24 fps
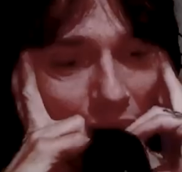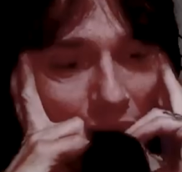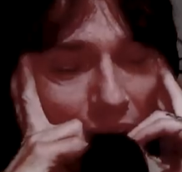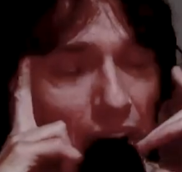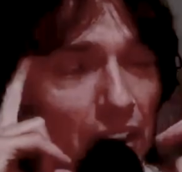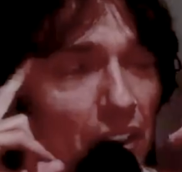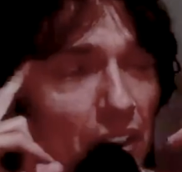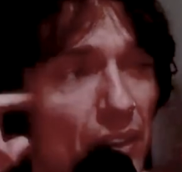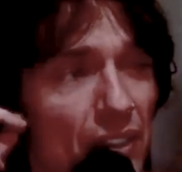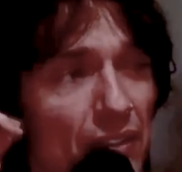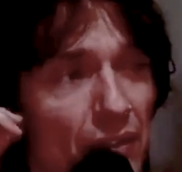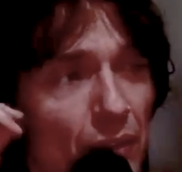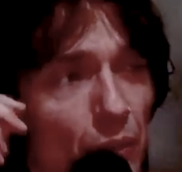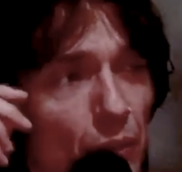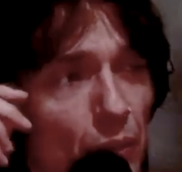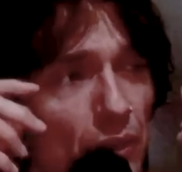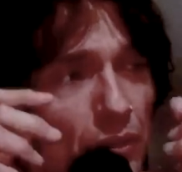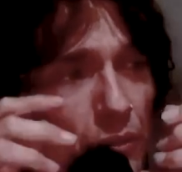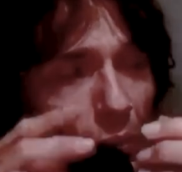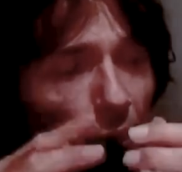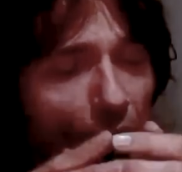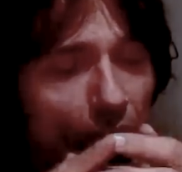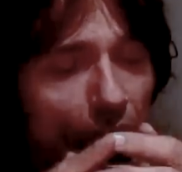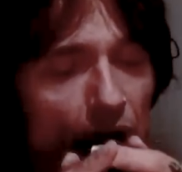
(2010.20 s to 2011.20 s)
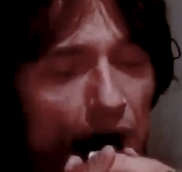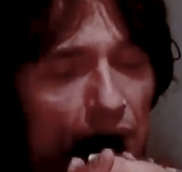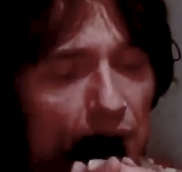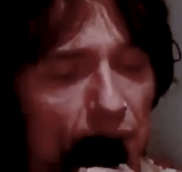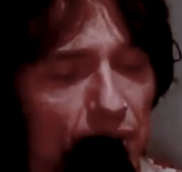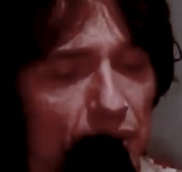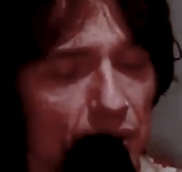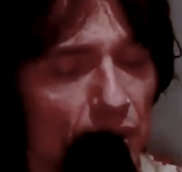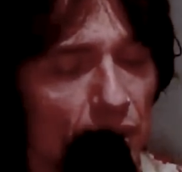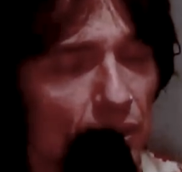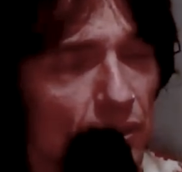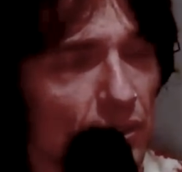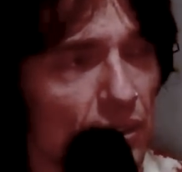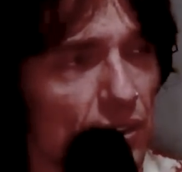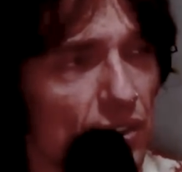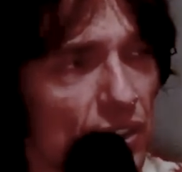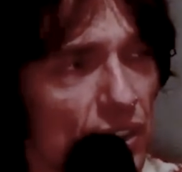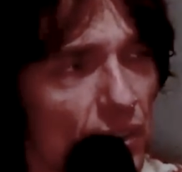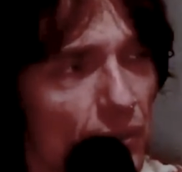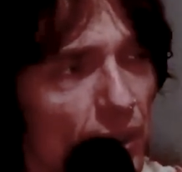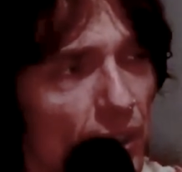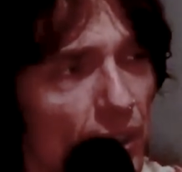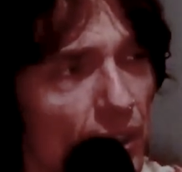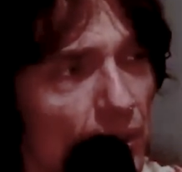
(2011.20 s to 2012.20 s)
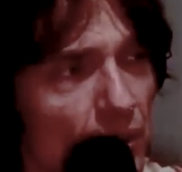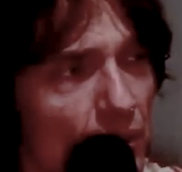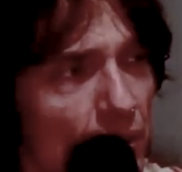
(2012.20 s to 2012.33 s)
don't know either. What kind of songs has she written?